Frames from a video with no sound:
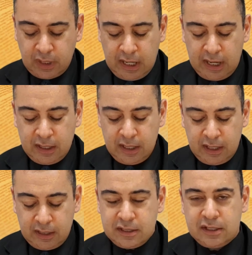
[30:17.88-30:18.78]

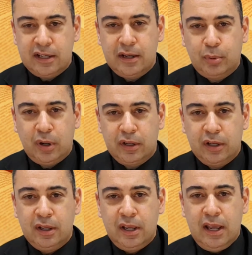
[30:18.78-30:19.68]
and he's a dear
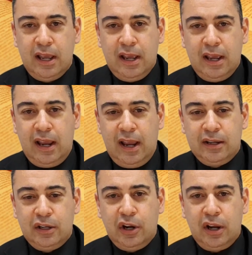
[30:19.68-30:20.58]
brother, and you know,